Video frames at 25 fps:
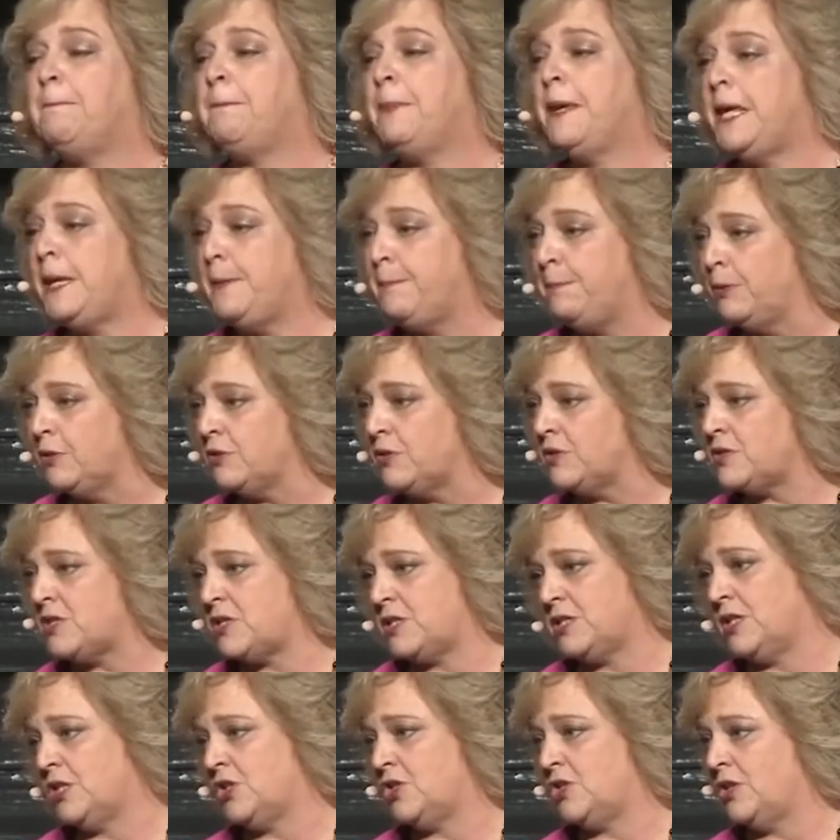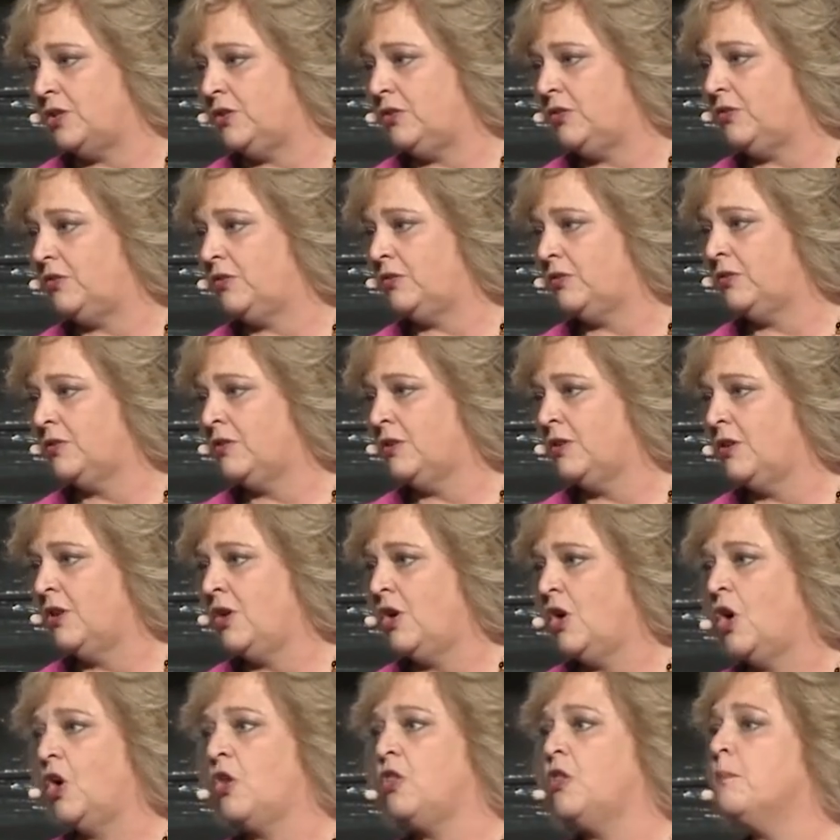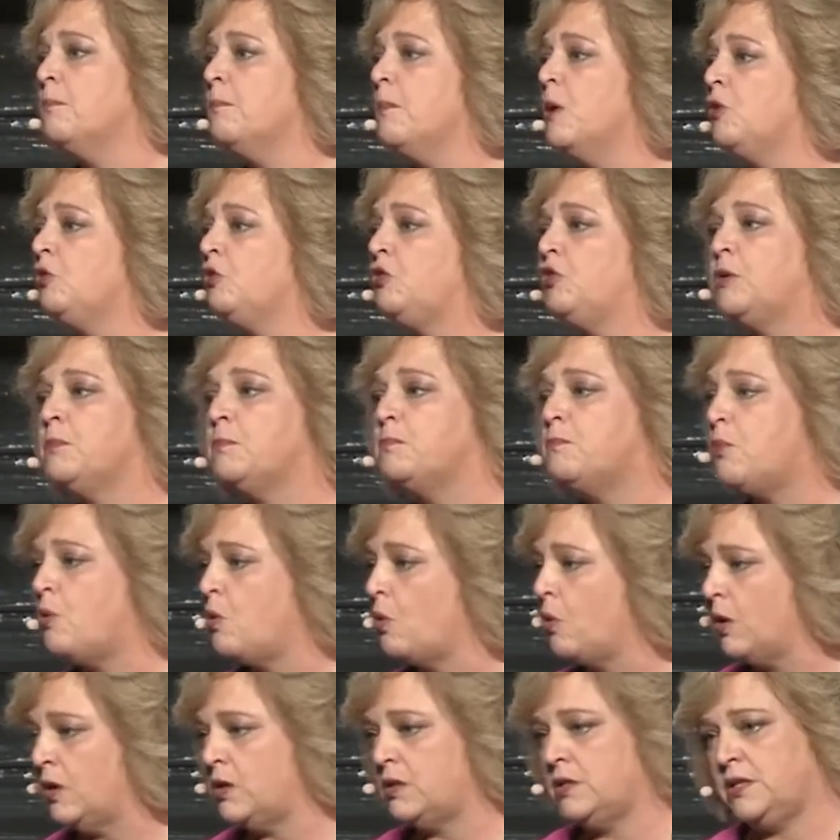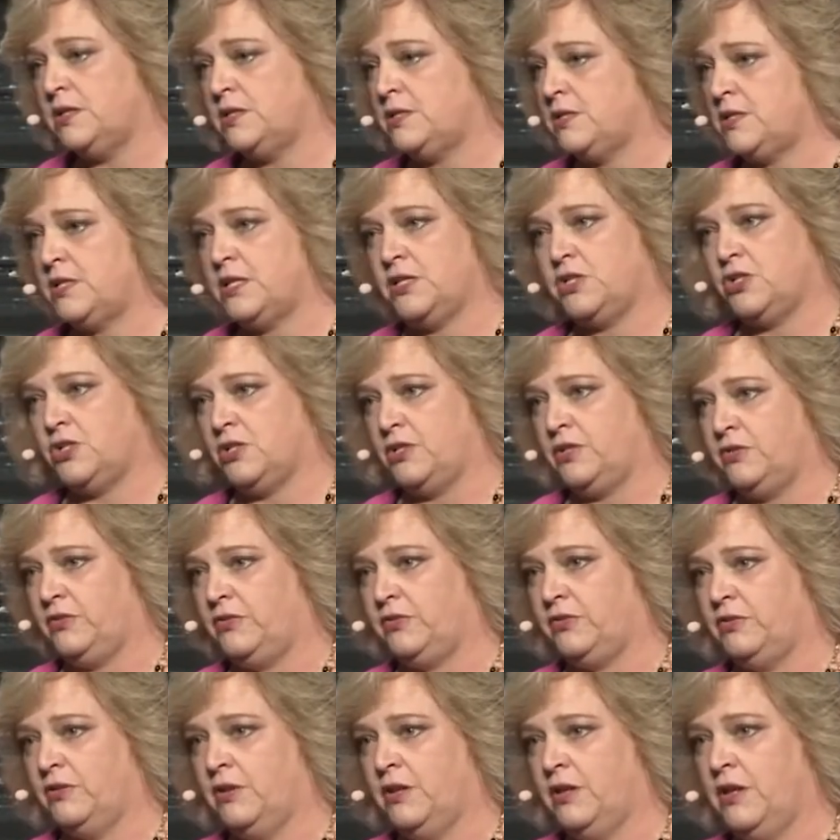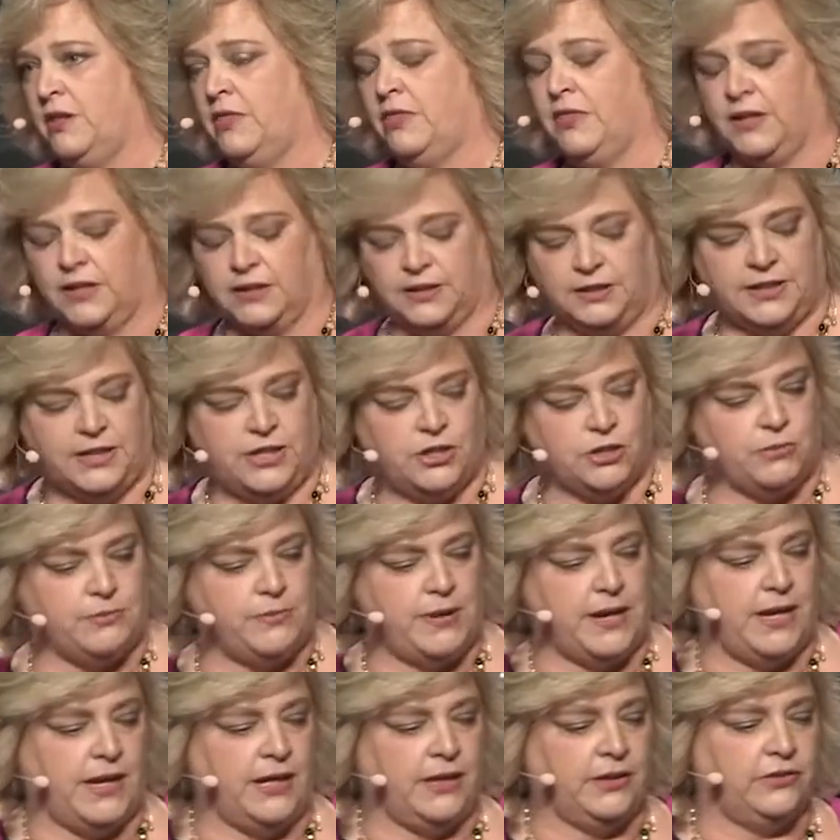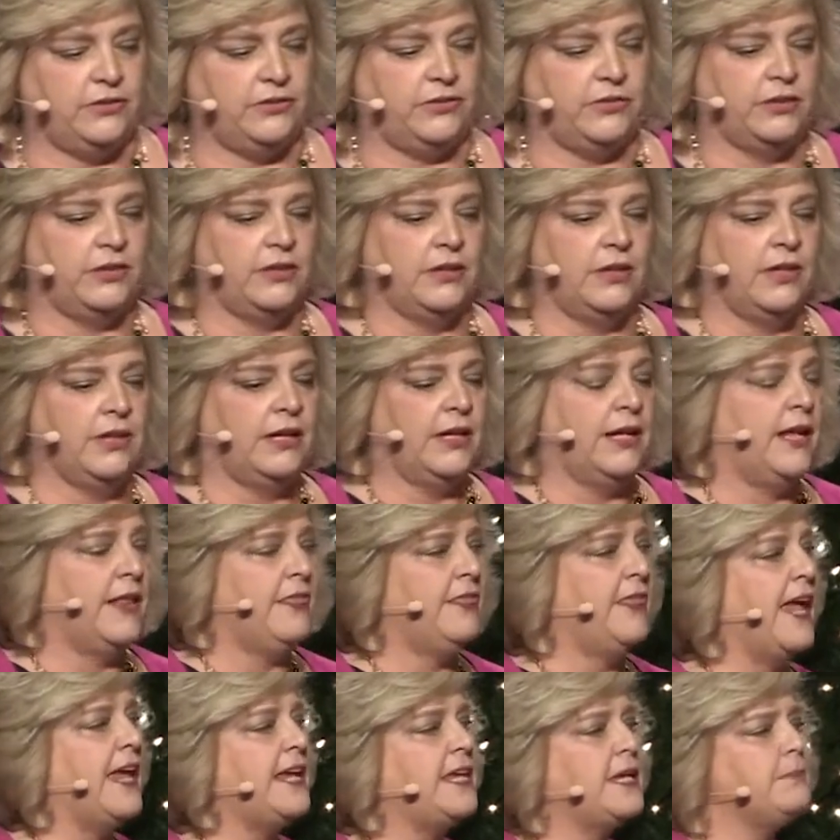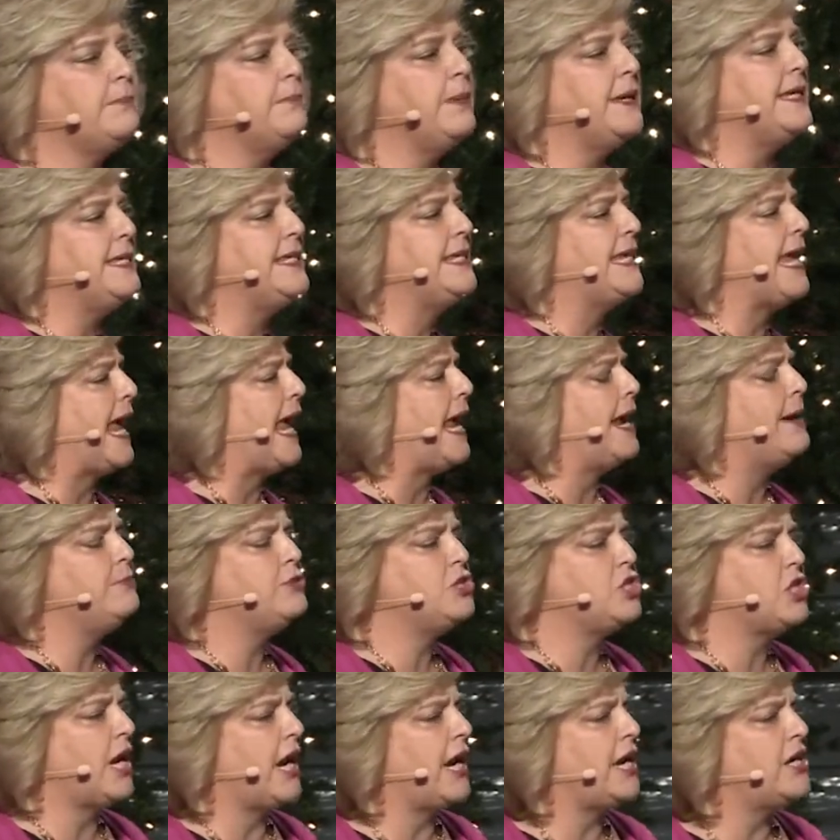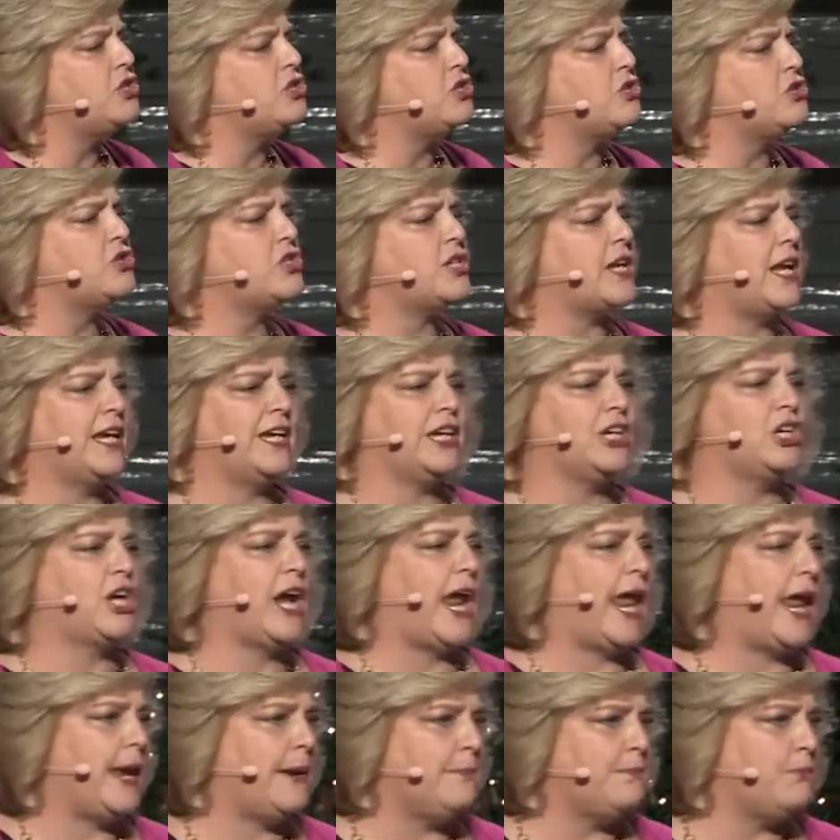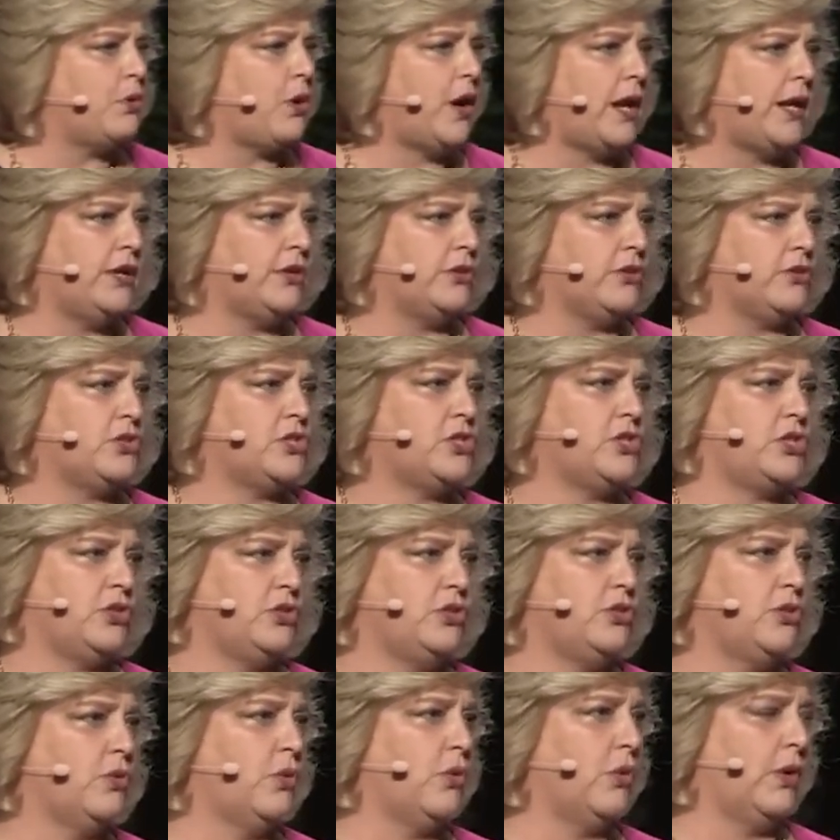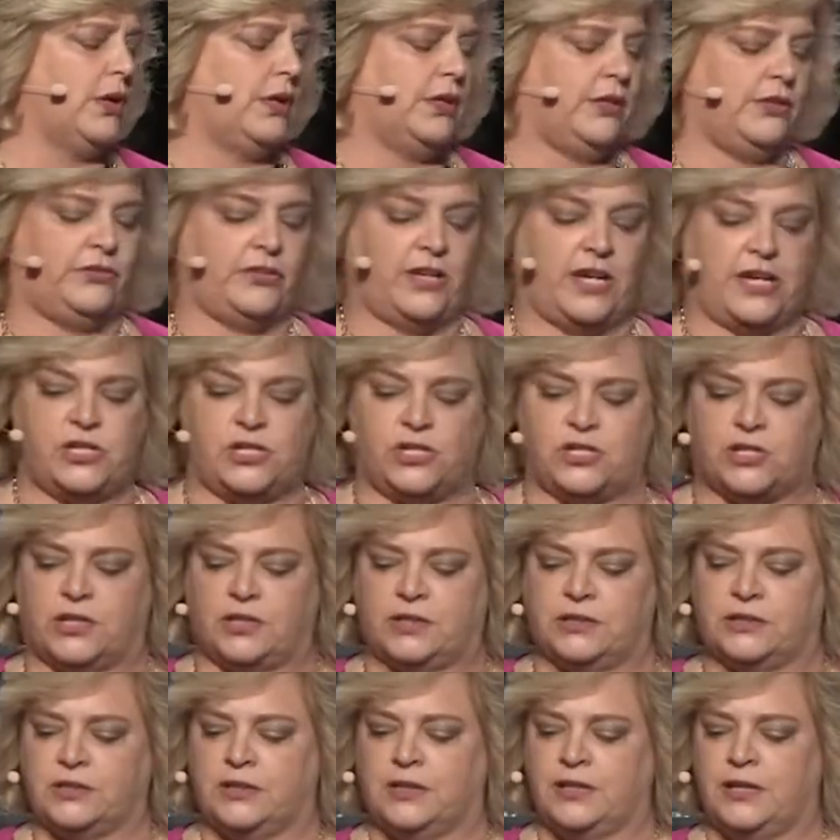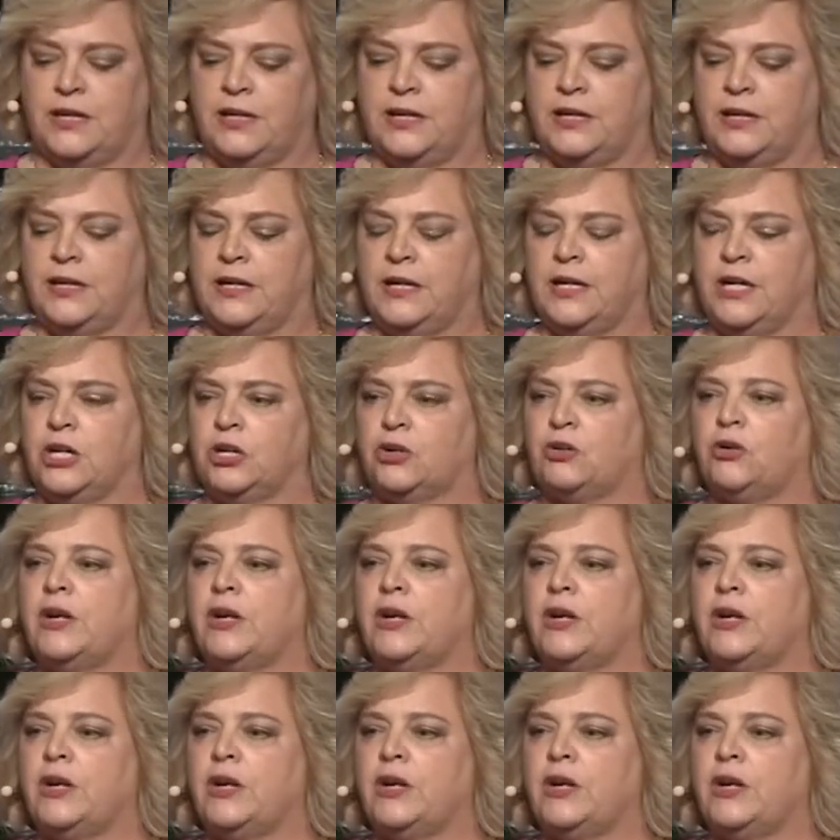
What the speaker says: People decisions are the most important decisions that a leader makes. They can be game changers and game breakers to your organization.